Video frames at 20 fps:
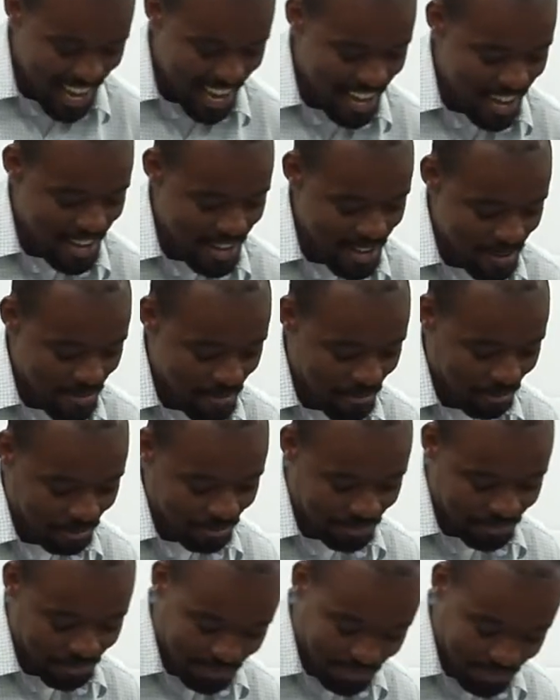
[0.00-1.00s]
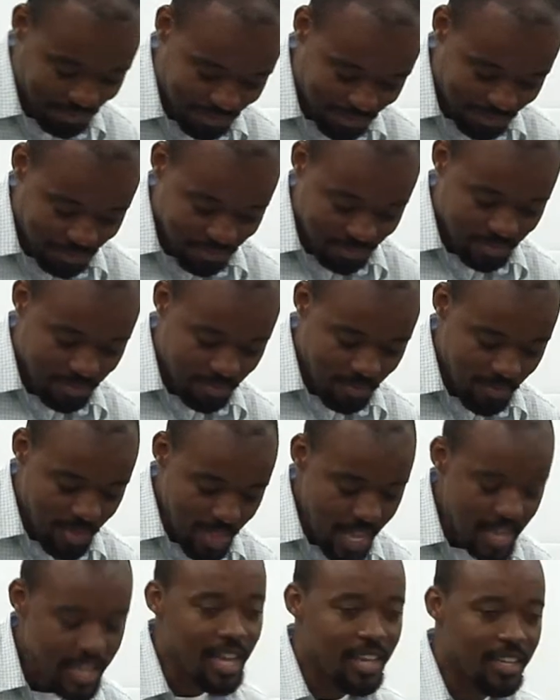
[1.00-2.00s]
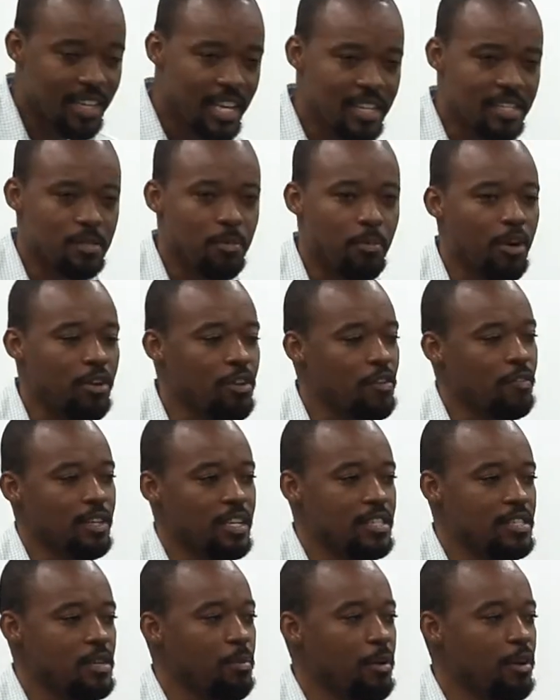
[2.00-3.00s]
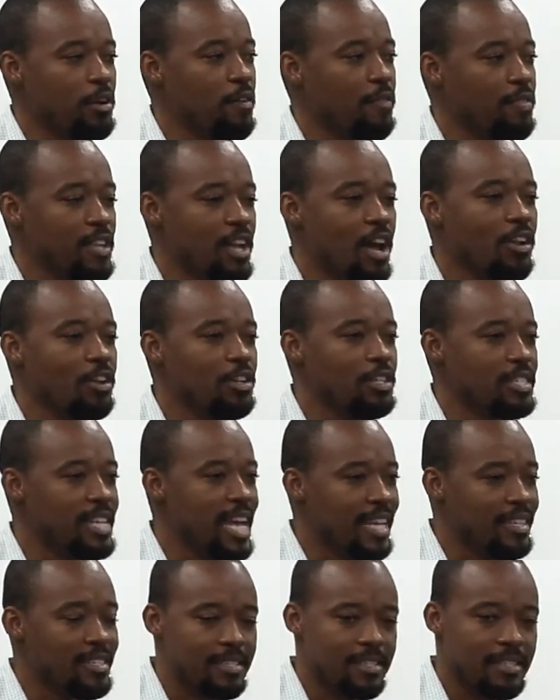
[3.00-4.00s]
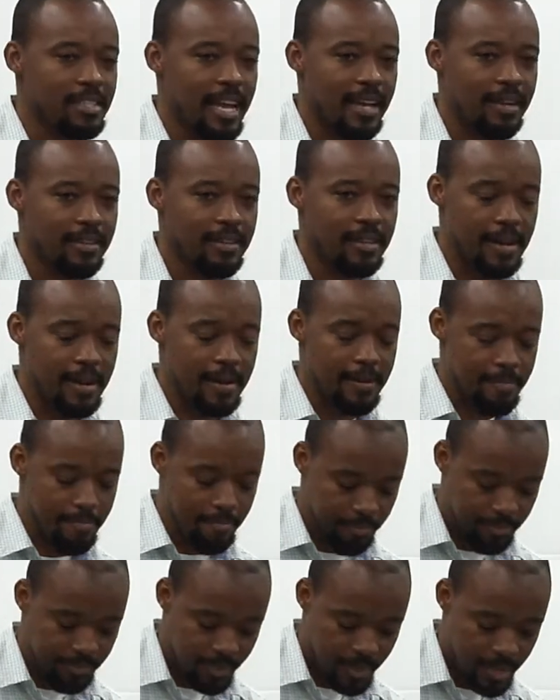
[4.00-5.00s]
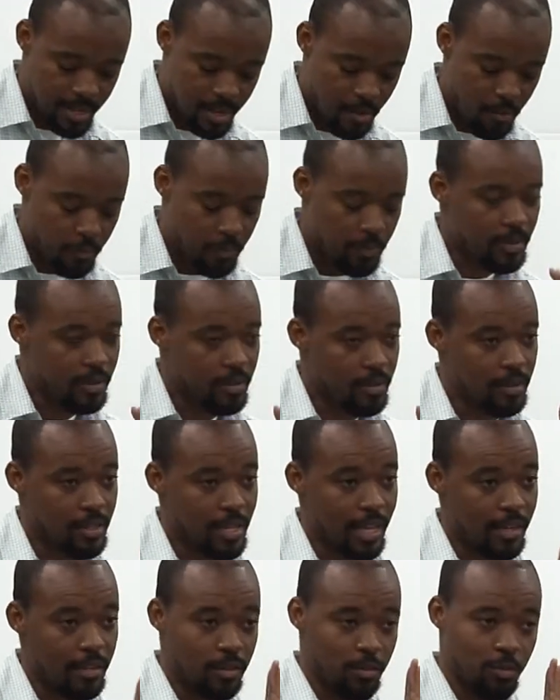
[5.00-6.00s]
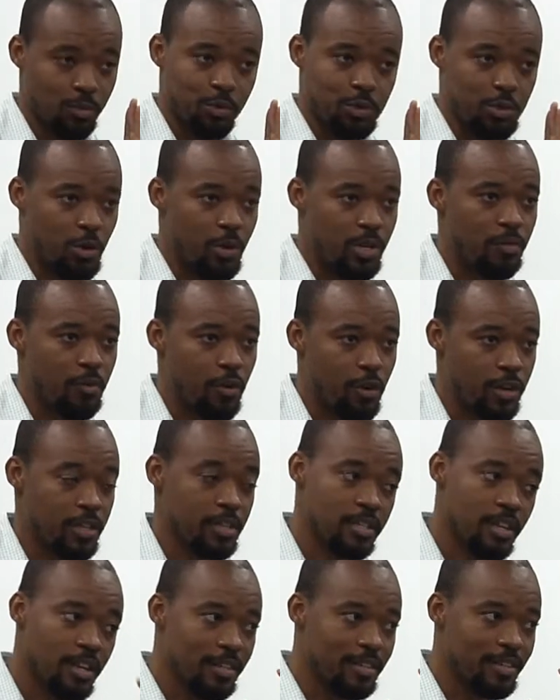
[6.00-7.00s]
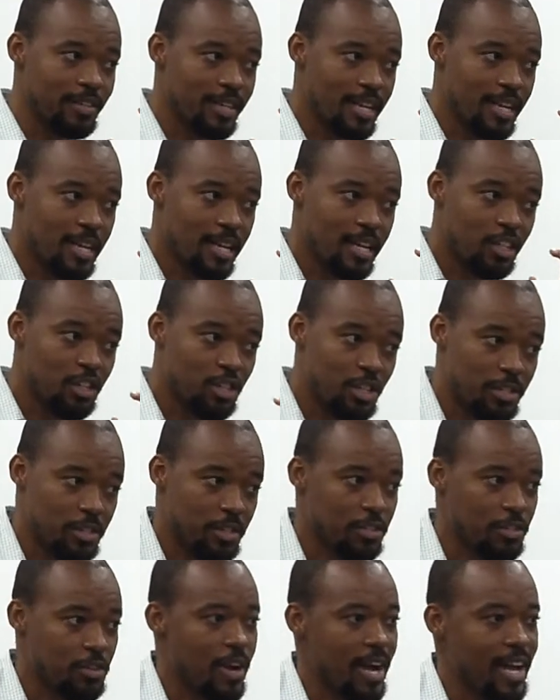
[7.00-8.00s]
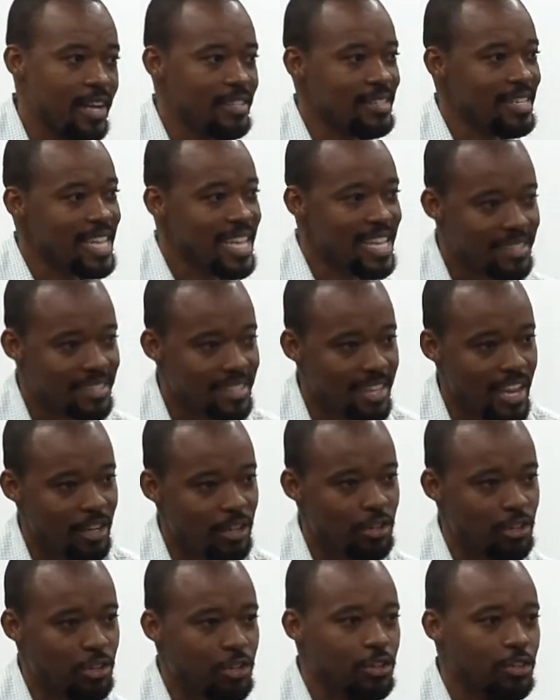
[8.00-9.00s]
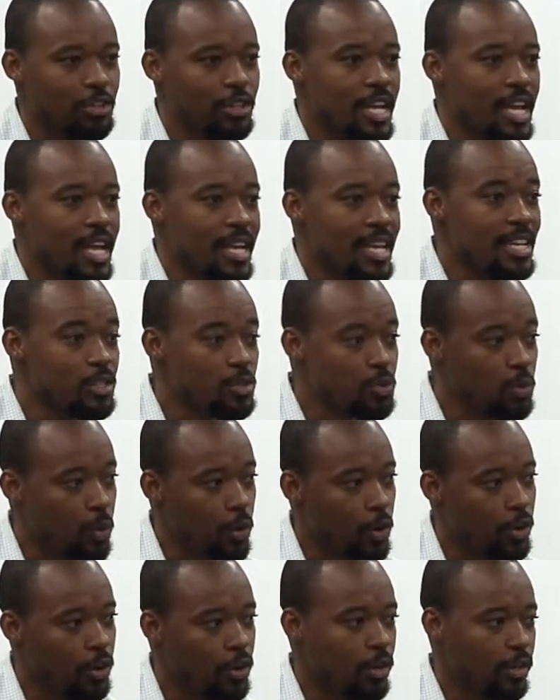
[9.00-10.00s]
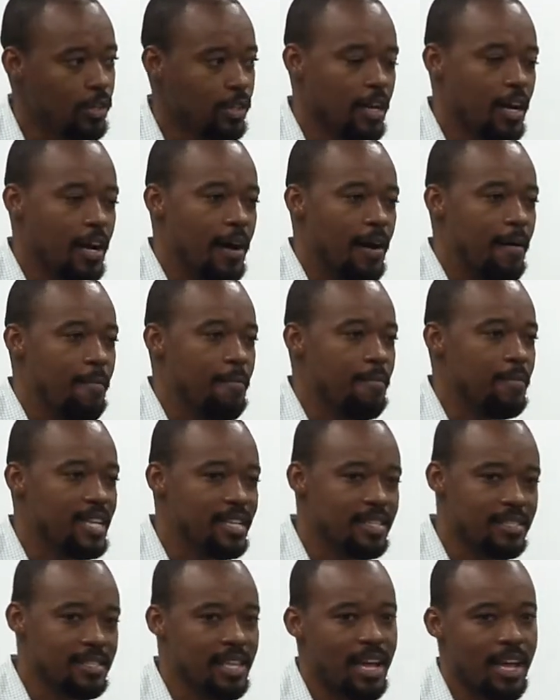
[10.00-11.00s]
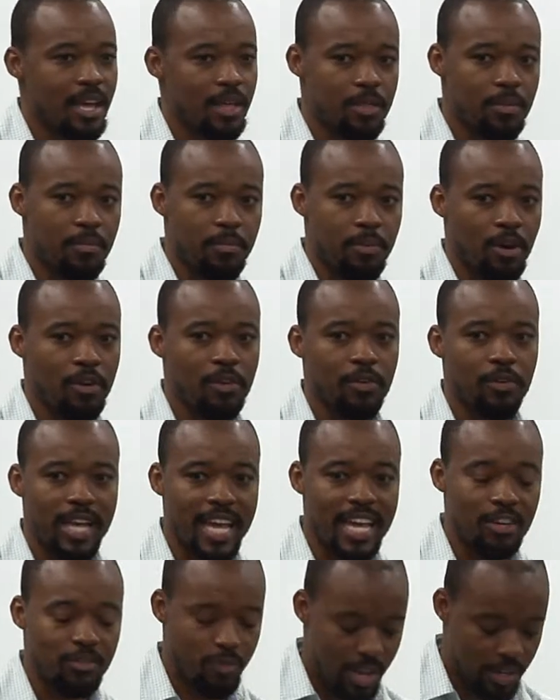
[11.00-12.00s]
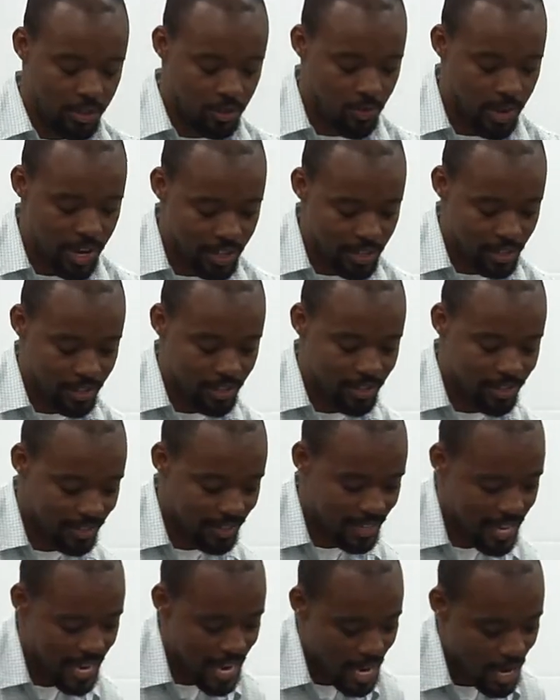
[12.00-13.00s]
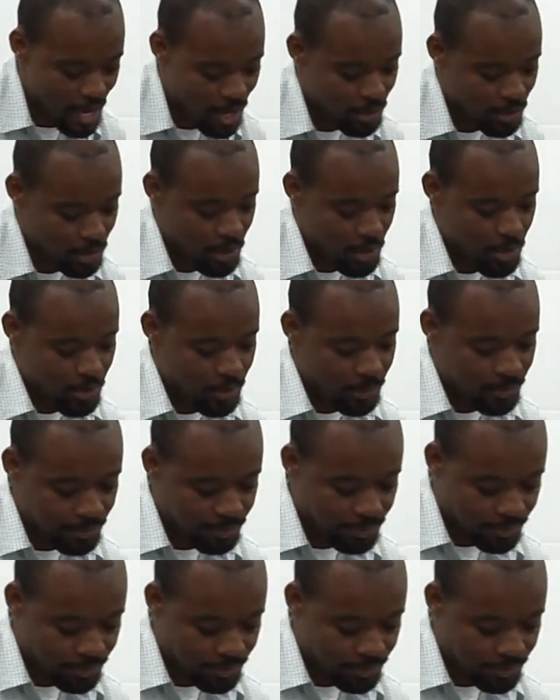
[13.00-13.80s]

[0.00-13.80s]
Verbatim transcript: um, yeah, it's part of it's a part of theology that's that um, that solely focus on Jesus Christ, His nature, His work, um, His death, burial, and resurrection. So